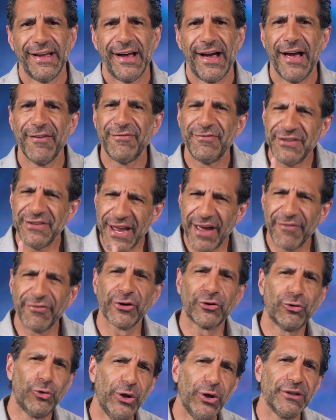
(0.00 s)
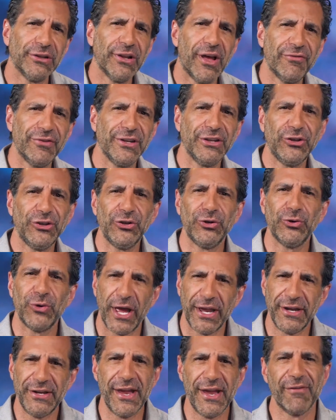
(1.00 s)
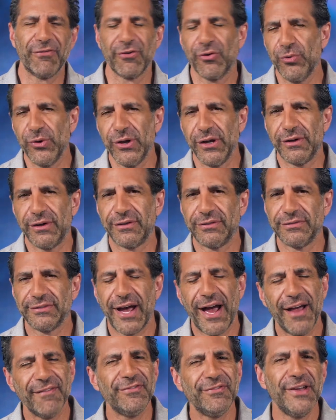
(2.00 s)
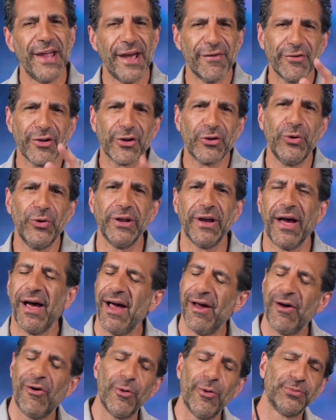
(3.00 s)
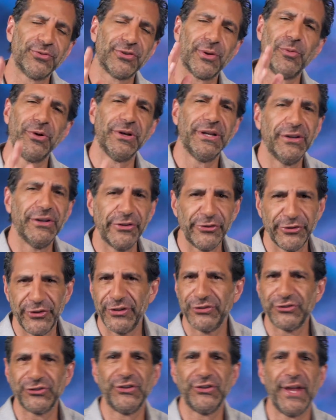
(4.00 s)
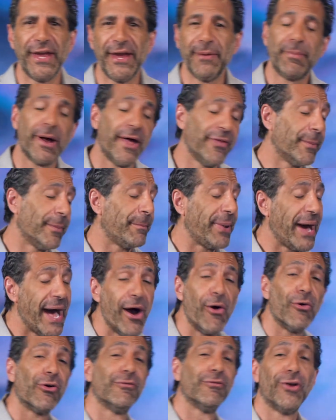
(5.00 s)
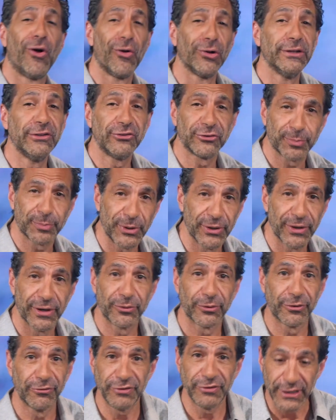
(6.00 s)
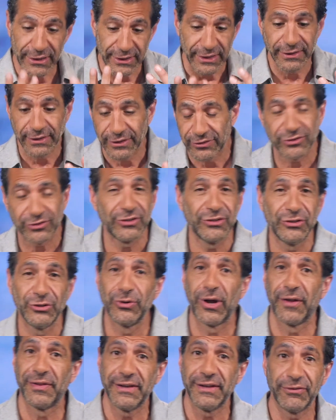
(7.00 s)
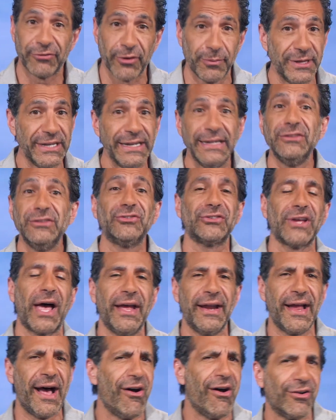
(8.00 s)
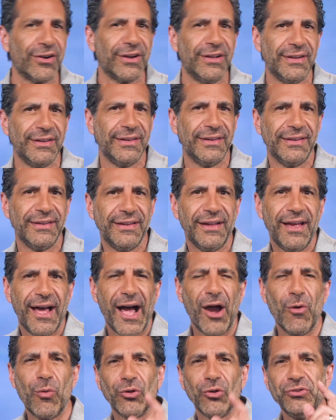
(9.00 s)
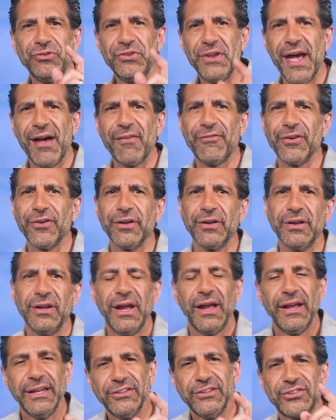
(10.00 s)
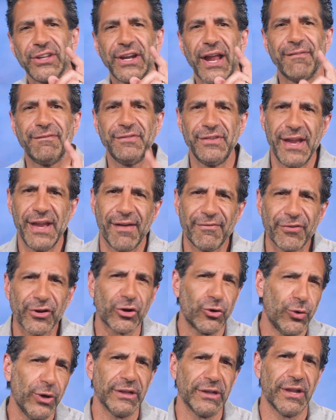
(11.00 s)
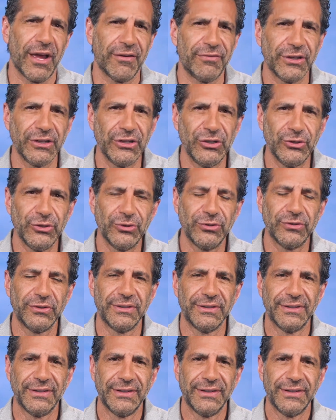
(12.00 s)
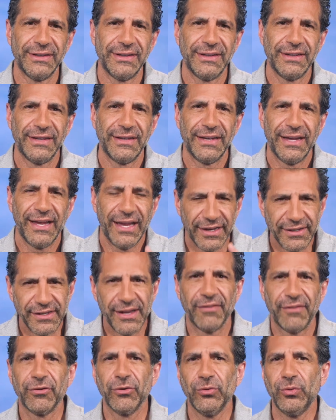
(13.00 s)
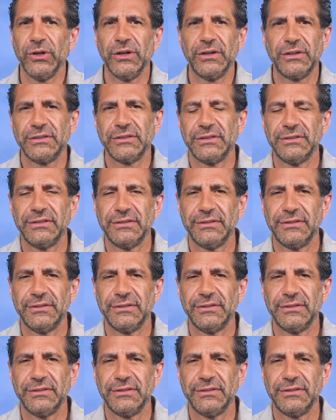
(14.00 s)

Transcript: I've never quit loving you and never will. I've never quit. I hope someone hears this today by the power of the Holy Spirit revealing this to you from the inside out. I will never, he said, I've never quit loving you and never will.